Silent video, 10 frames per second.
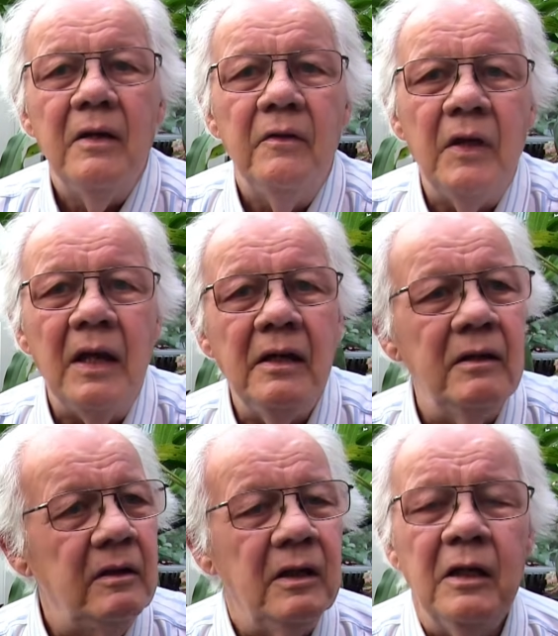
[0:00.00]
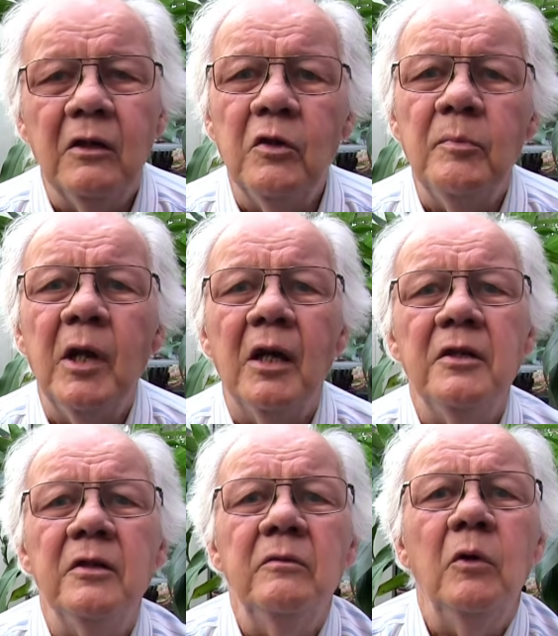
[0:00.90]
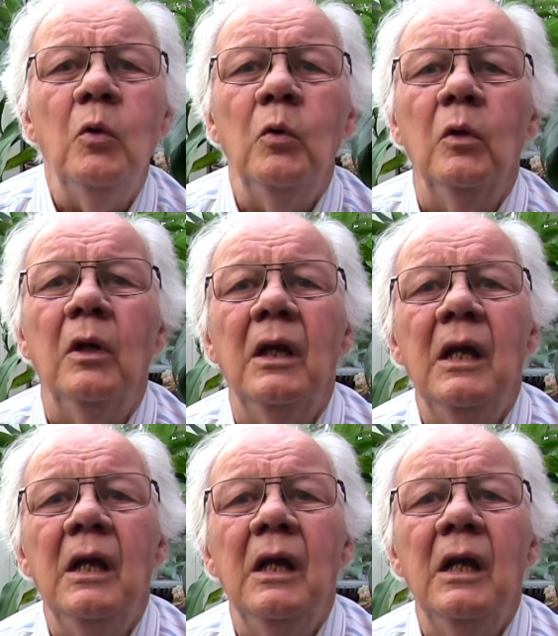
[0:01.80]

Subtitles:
then it could apply to all.